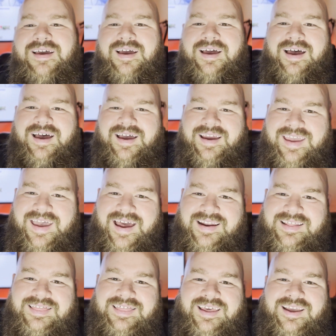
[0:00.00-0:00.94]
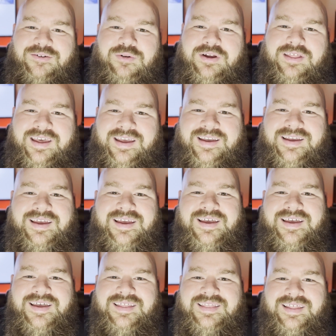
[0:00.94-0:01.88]
Kind of thing where they
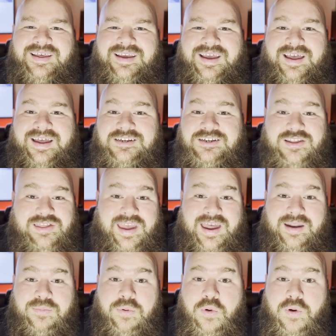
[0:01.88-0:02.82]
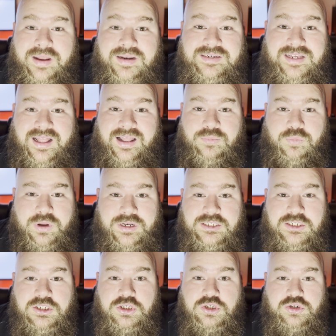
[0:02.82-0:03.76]
just kind of point and tell them what
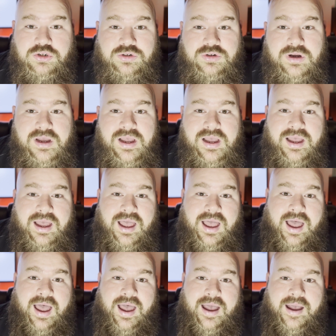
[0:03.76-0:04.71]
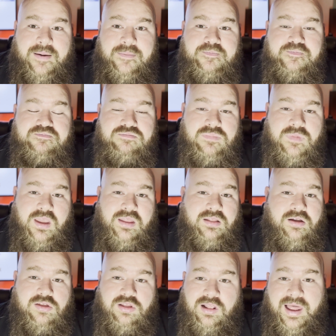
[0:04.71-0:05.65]
to do. And
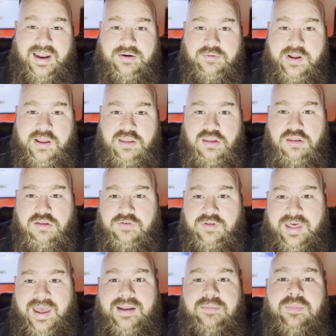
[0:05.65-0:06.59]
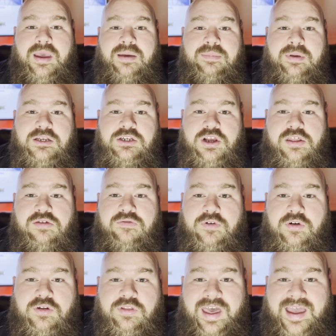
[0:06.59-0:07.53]
there's a lot of reasons for that. It may be just
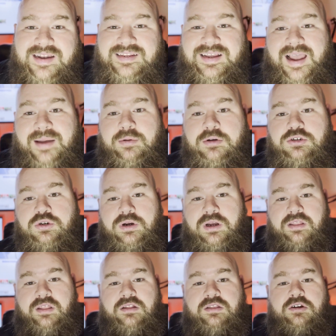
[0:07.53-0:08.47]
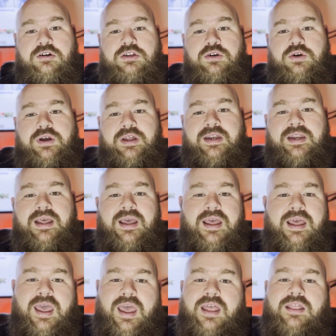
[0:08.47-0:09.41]
for that type of drill that they're doing
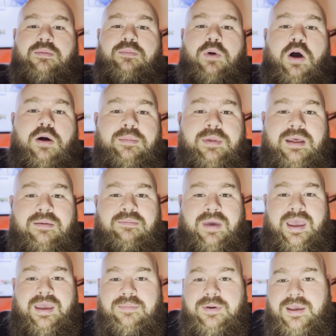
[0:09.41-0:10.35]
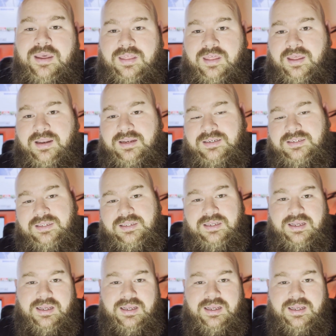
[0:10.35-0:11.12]
at the moment. It may be that,